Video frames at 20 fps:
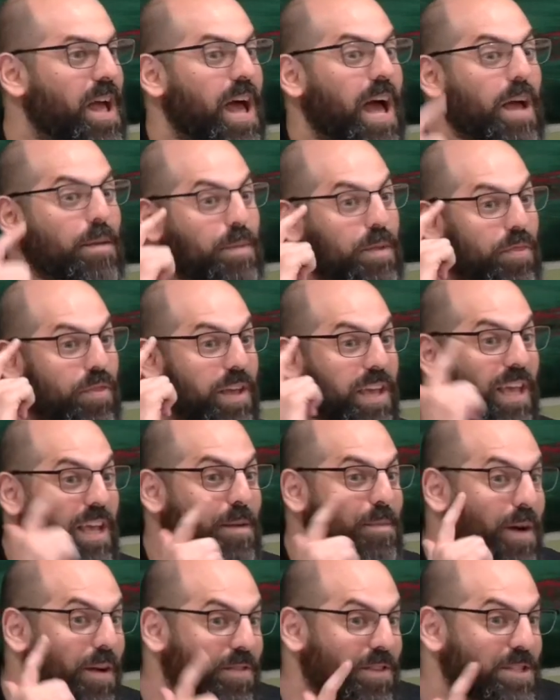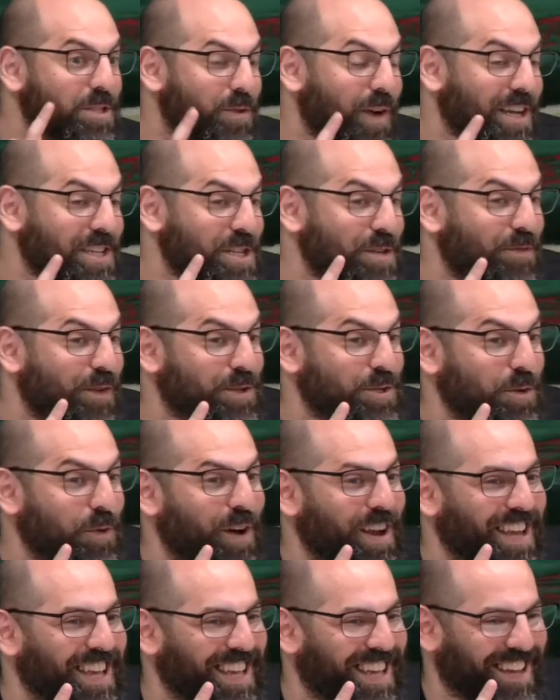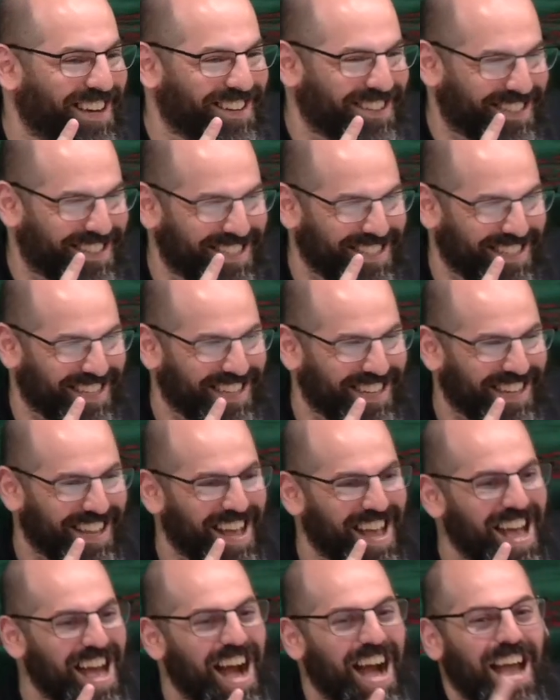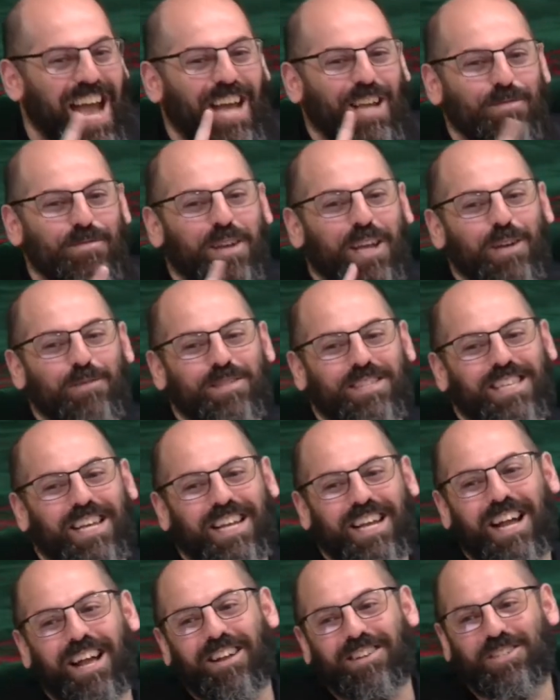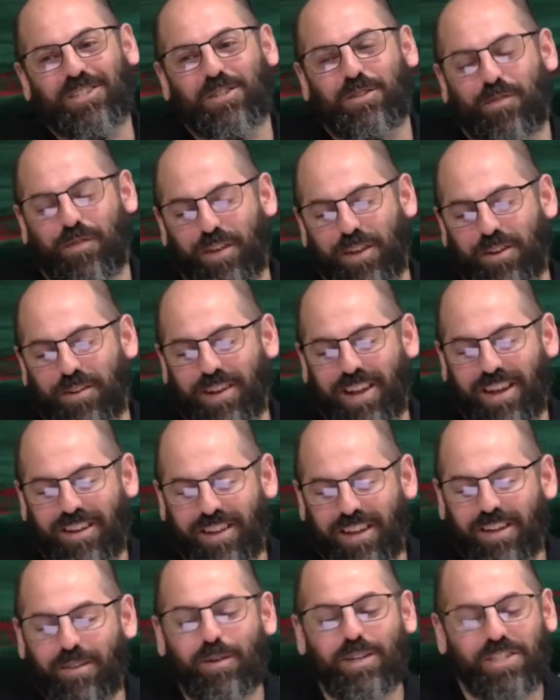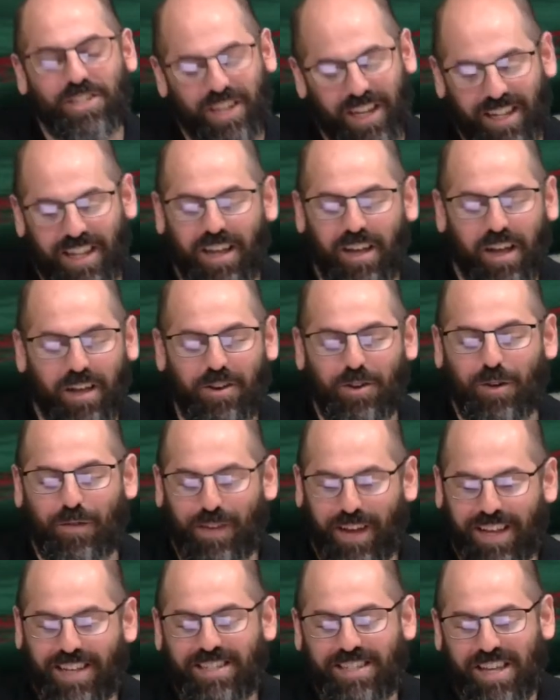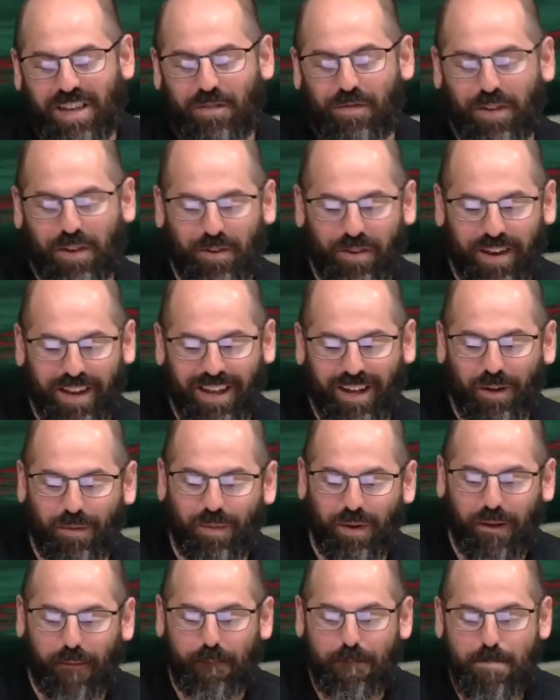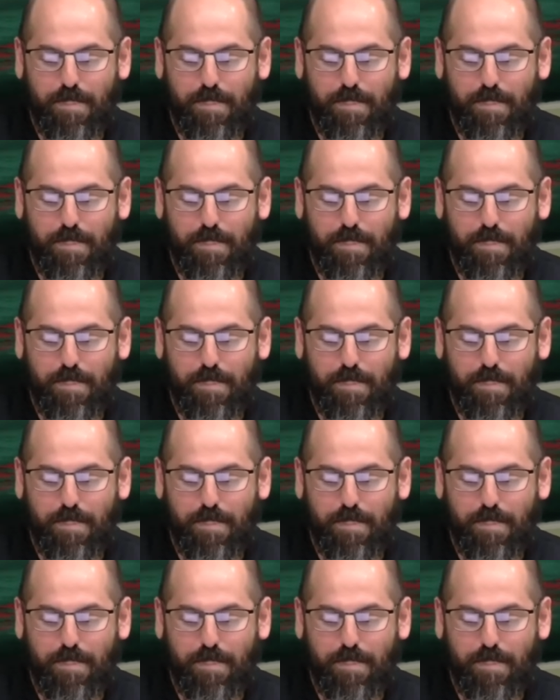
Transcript: I've been thinking about this question for 20 years. I had to become a psychologist to figure it out. Inshallah, I don't know if I can say I figured it out, but.